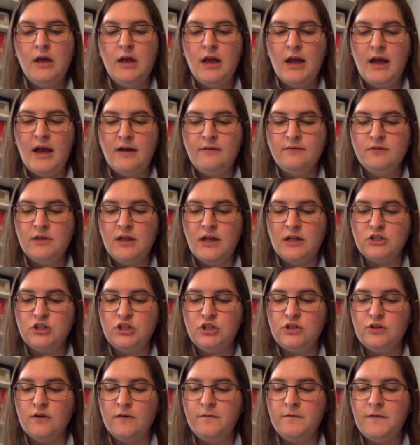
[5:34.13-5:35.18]
After that, she
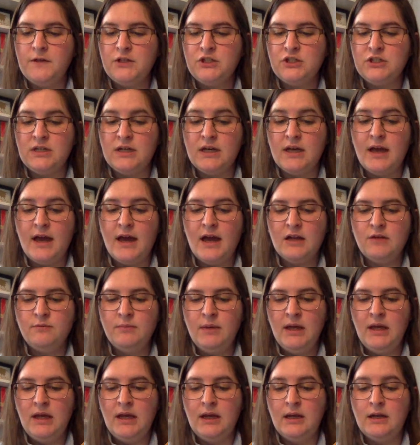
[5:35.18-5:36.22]
took Fish Stick out of my
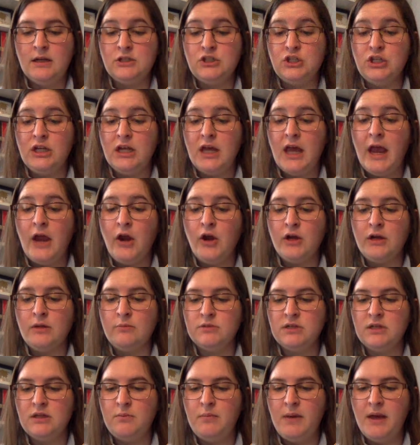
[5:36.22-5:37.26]
hand and she carried him
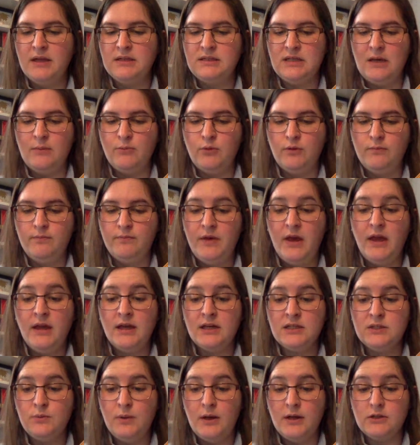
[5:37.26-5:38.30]
to the pet table. And
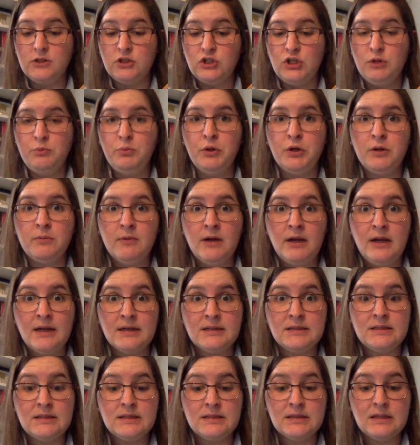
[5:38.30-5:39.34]
guess what? She put him right
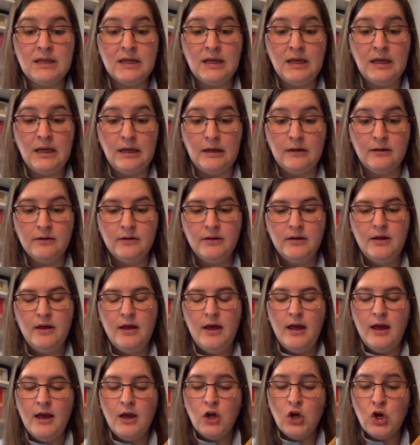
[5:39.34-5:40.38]
next to Slicky.
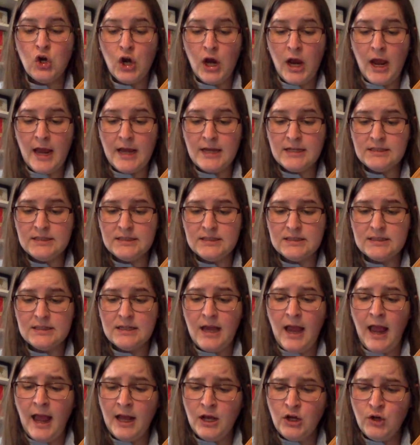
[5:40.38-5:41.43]
Grace!
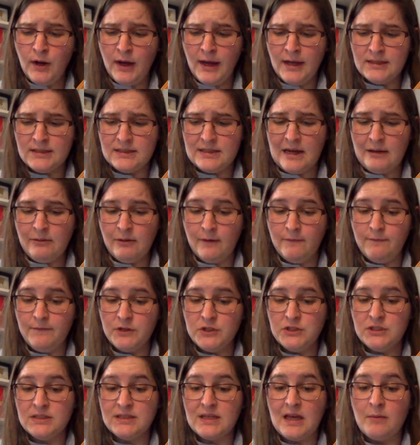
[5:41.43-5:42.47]
Hey, Grace, now our
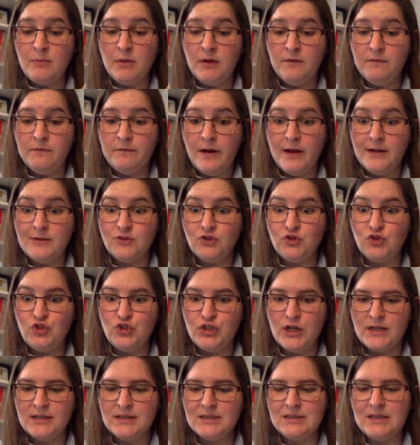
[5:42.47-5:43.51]
fishes can be friends
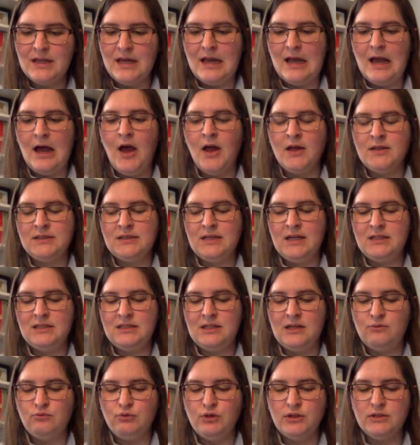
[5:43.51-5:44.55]
just like us, I
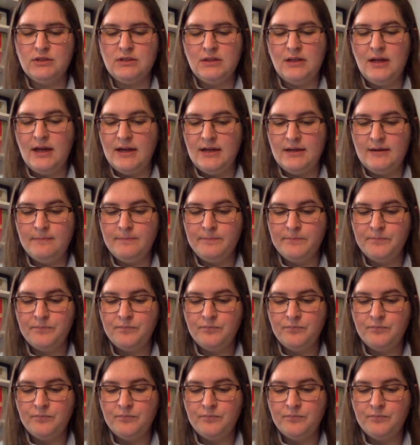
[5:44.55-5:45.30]
said, real delighted.